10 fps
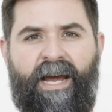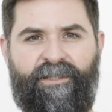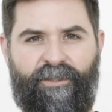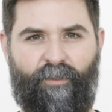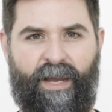
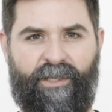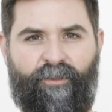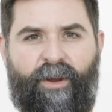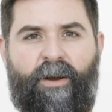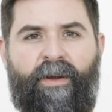guys, it's Swags
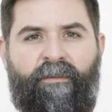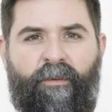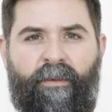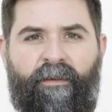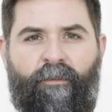with Ironman
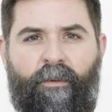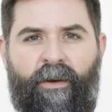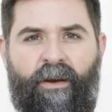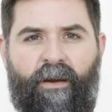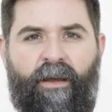4x4
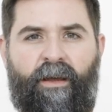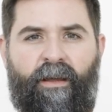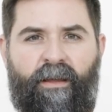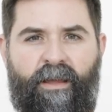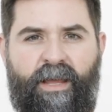
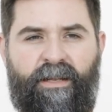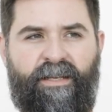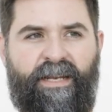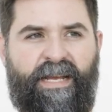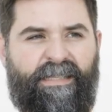America. In
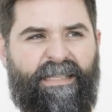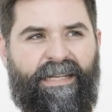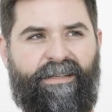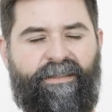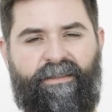today's
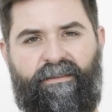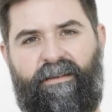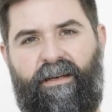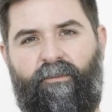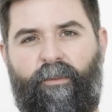
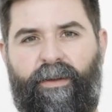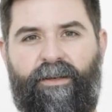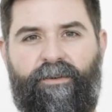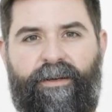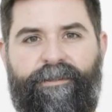lesson, I will be
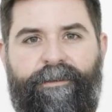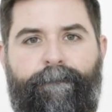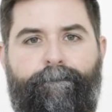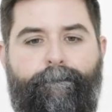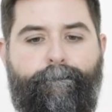addressing